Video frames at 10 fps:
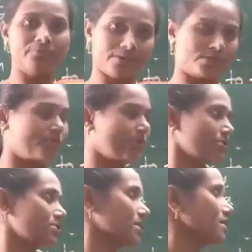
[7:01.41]
first
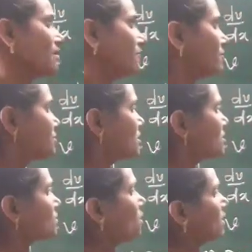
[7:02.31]
function, which
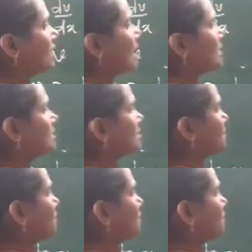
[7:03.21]
is called as